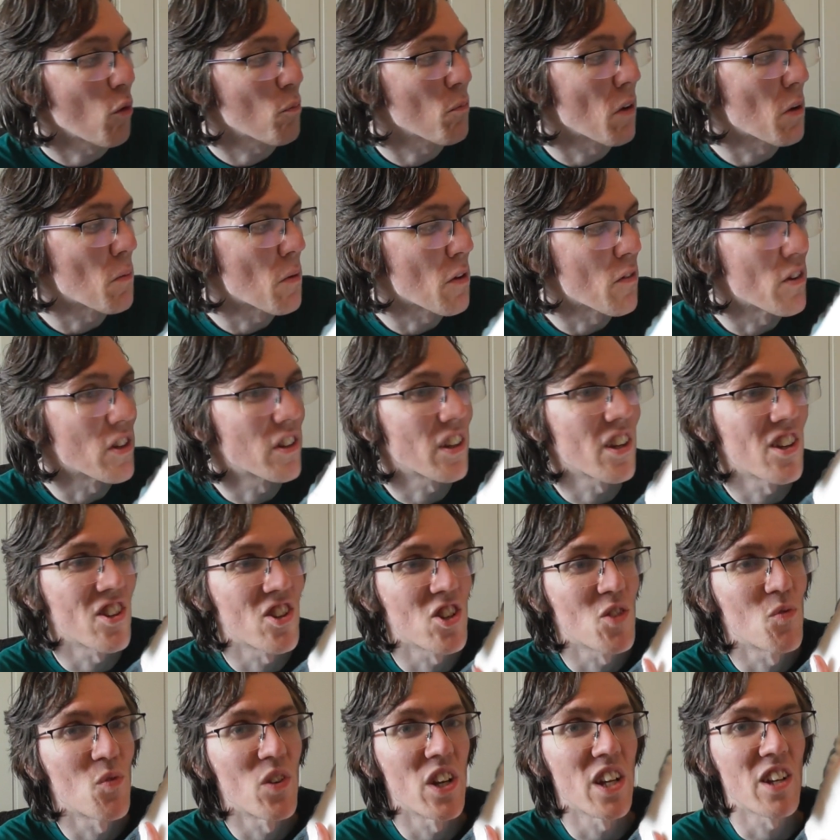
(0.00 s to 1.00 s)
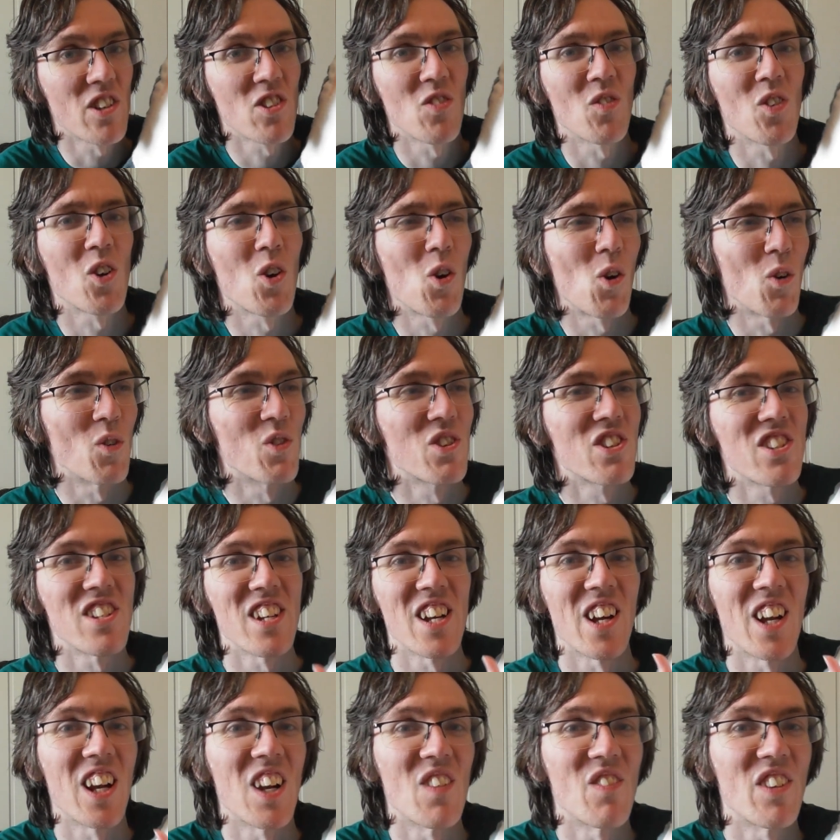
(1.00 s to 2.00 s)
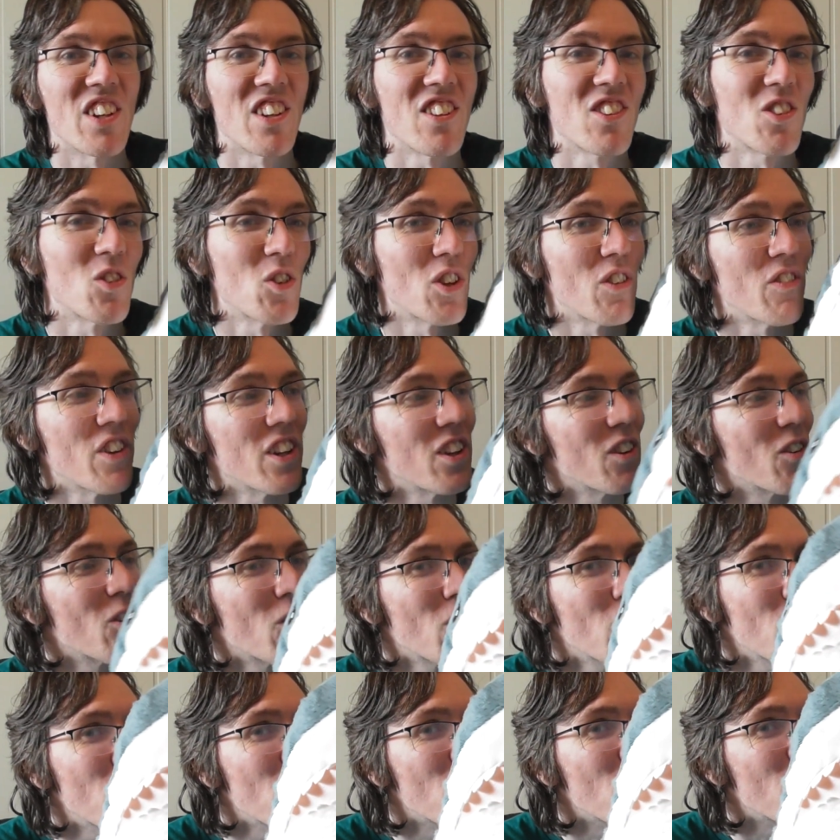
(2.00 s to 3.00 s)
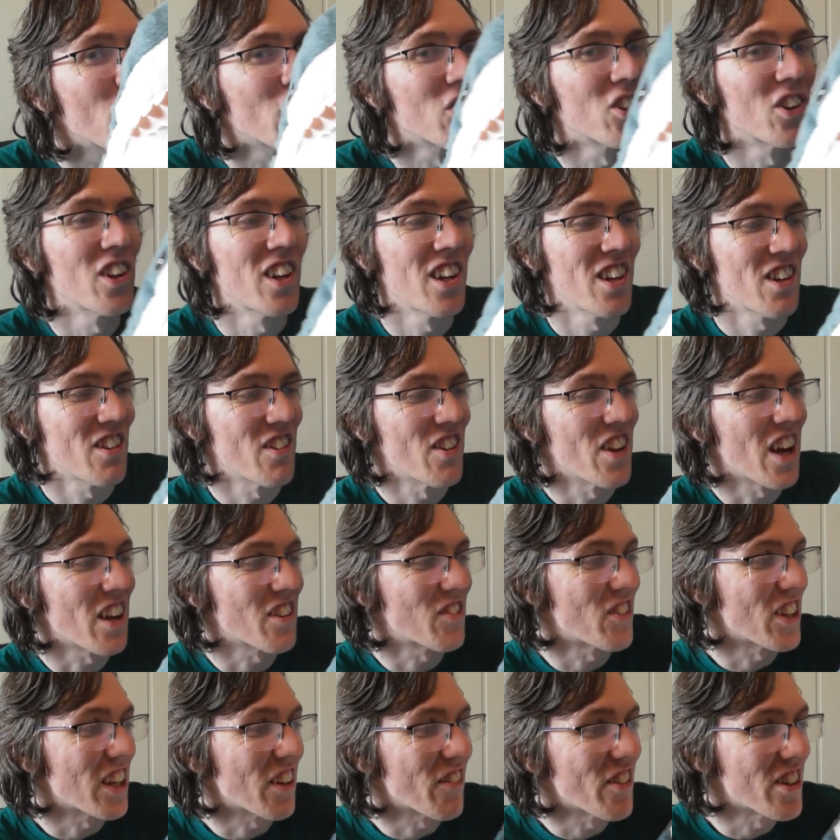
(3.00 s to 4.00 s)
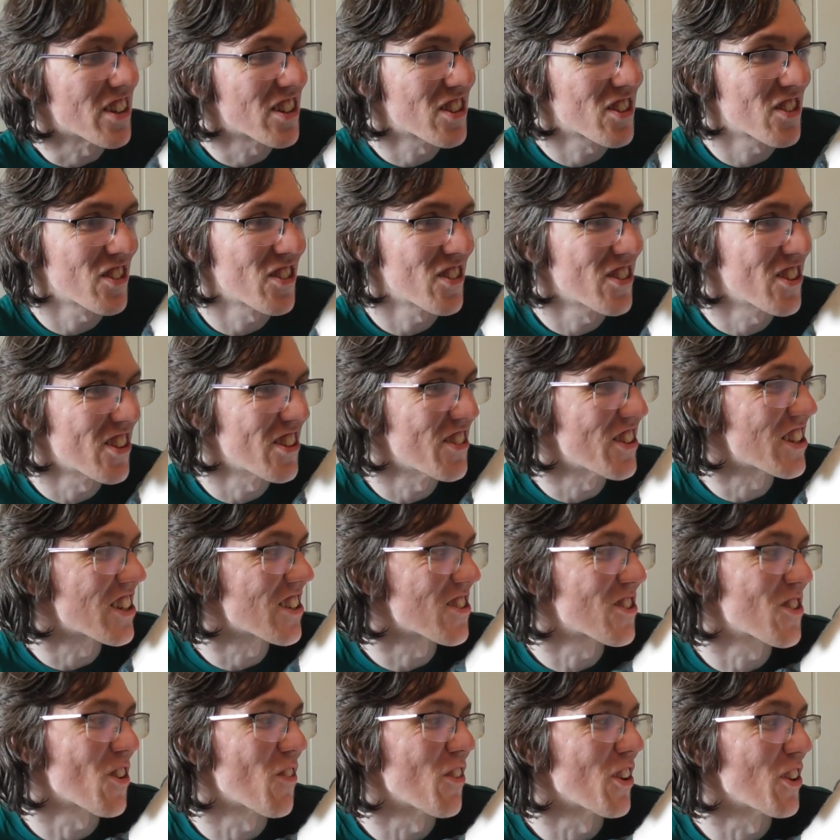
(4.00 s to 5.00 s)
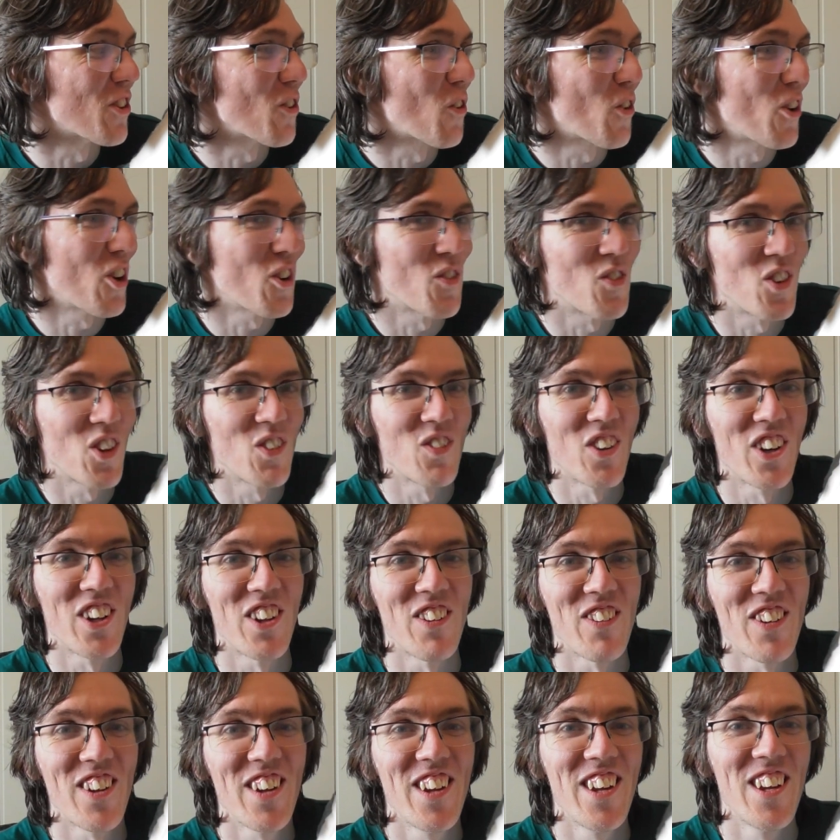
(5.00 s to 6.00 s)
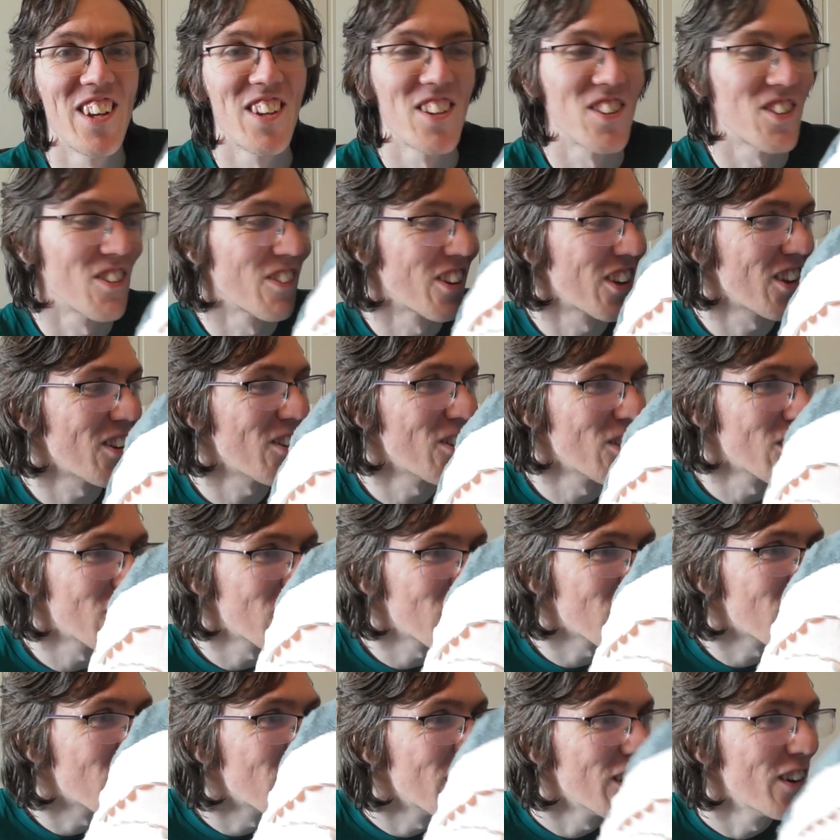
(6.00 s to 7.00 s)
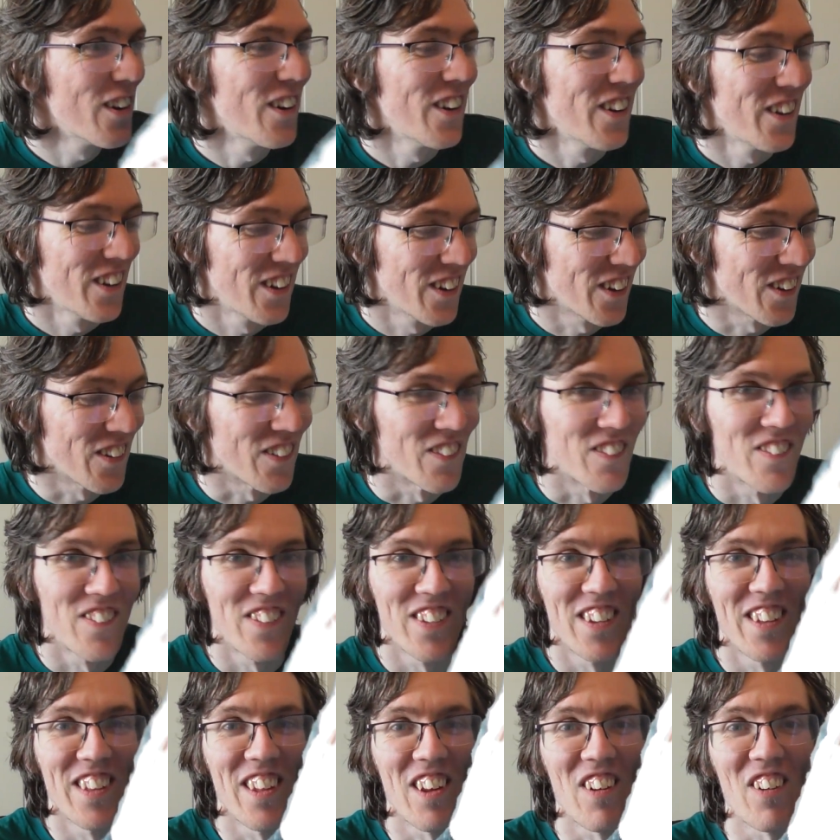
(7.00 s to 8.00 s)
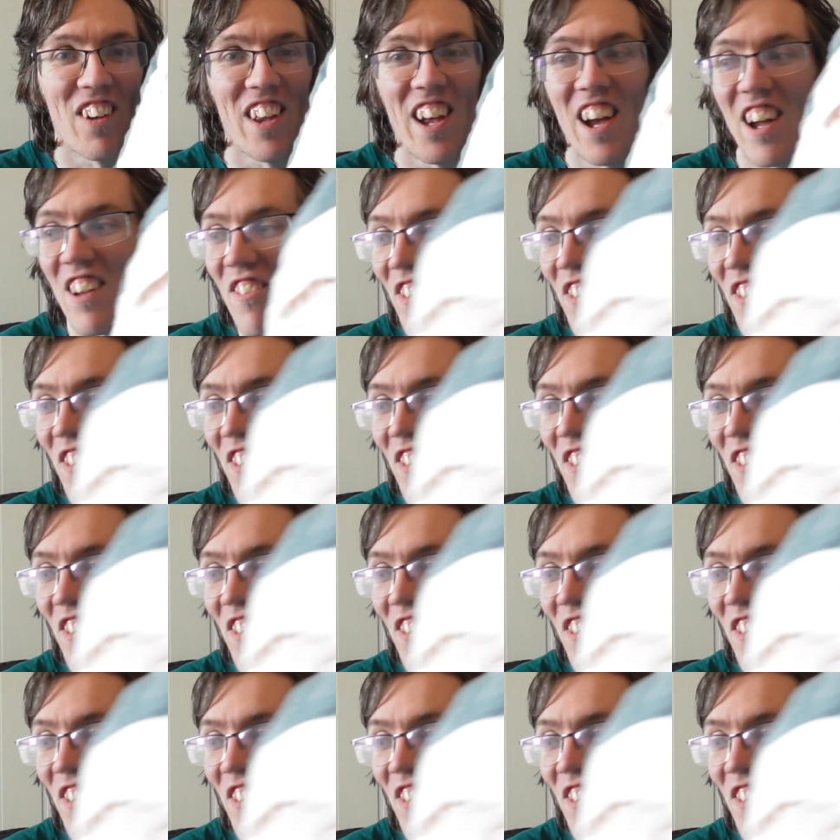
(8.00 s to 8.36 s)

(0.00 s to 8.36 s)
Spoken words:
Maybe this can just bring some cozy elements to the video. Almost, I think this is so adorable, but so cute. Okay, I